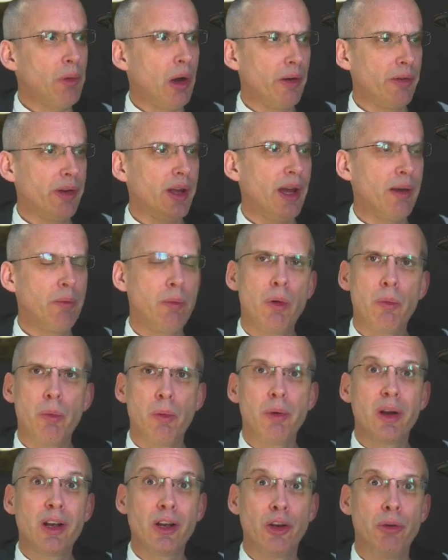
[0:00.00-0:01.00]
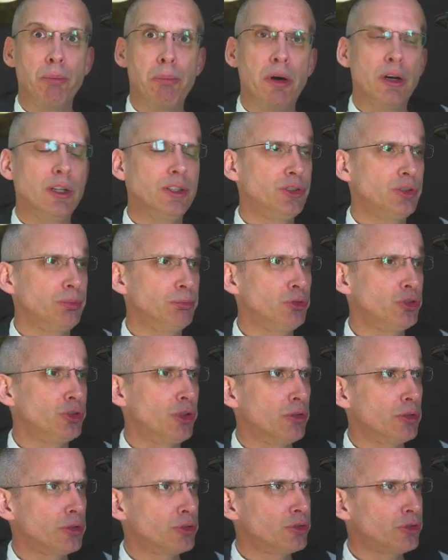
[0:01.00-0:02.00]
okay, well, we're going to buy some
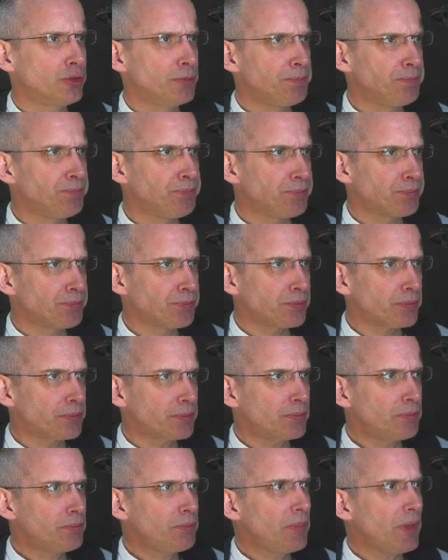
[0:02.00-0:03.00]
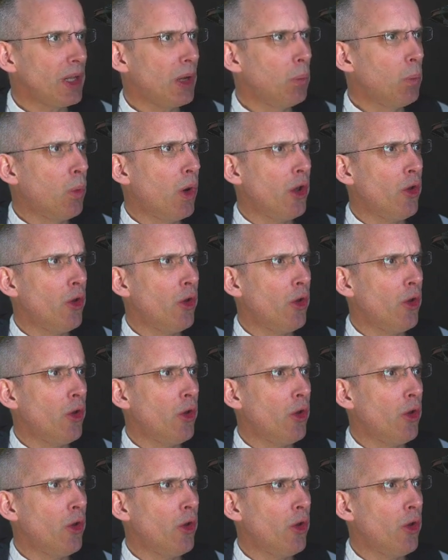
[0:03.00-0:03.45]
socks. One